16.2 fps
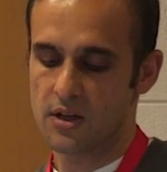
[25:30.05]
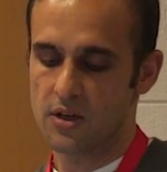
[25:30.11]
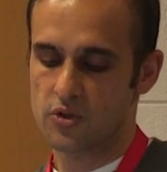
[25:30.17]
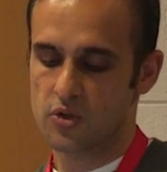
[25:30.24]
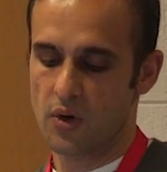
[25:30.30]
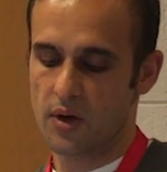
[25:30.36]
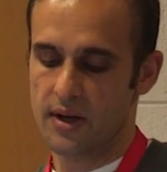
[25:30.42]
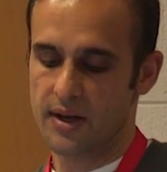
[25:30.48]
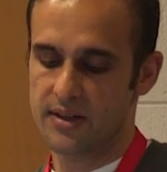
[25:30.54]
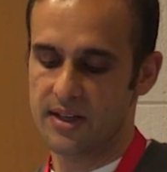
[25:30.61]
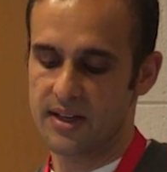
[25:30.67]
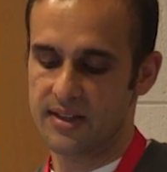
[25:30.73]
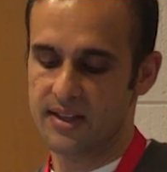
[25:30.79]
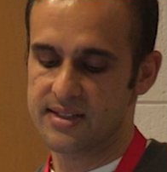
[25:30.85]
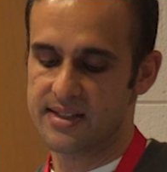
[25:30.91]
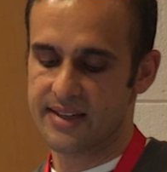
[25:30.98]
So
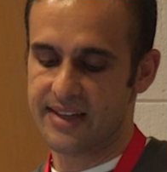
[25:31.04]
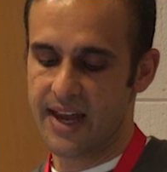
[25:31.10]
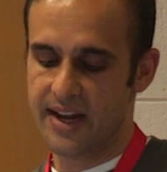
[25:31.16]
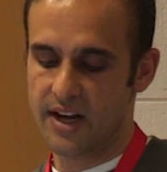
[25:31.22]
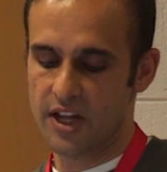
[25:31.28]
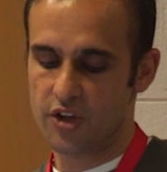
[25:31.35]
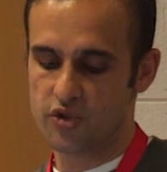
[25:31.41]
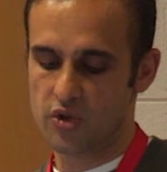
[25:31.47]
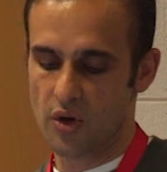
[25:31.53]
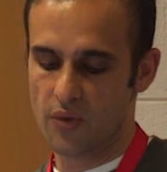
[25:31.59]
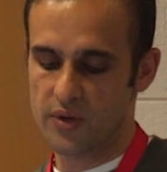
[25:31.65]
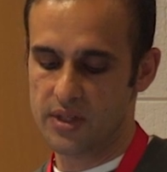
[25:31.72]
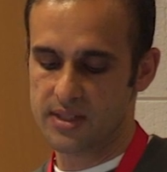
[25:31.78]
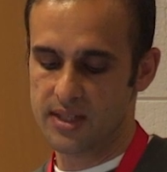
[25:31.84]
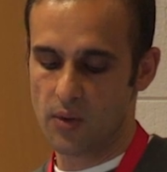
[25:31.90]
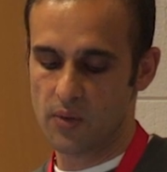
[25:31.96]
this is a Knative
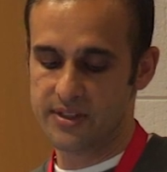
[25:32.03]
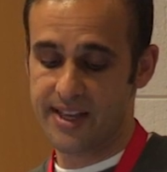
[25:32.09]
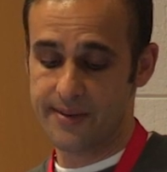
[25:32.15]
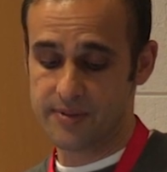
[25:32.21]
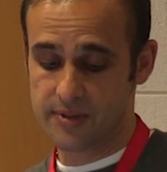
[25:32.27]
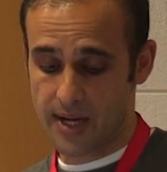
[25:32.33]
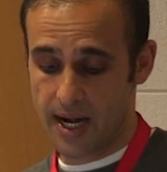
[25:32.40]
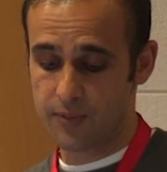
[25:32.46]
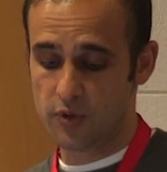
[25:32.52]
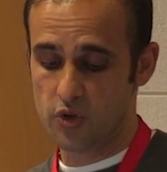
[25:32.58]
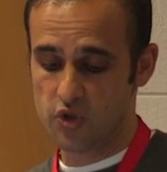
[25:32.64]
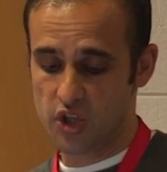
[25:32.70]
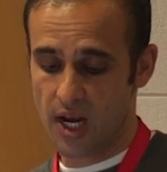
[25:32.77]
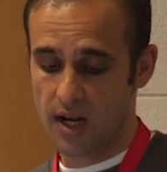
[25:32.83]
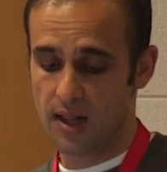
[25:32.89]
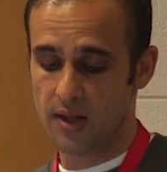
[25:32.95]
service that will subscribe to the
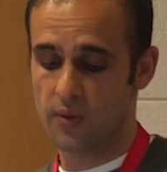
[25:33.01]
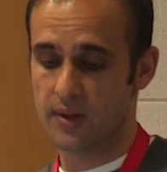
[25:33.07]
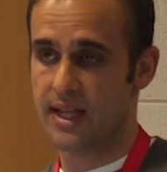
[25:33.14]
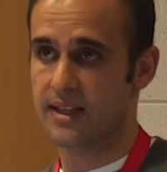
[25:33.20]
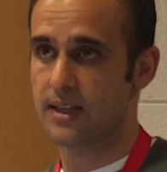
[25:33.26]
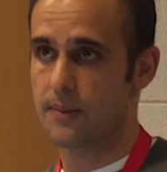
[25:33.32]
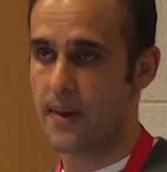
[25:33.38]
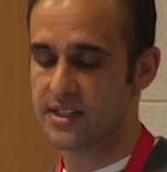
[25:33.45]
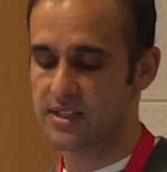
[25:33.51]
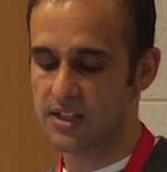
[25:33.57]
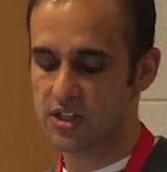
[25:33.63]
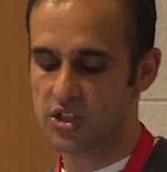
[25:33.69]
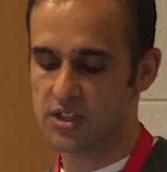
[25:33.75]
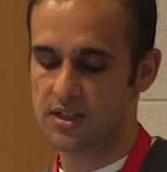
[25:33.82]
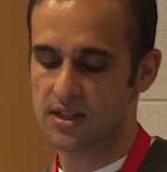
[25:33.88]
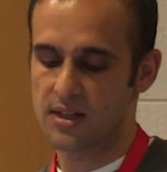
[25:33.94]
channel and will get the
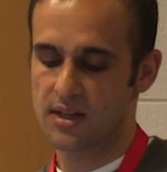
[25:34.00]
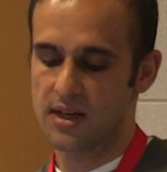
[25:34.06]
message.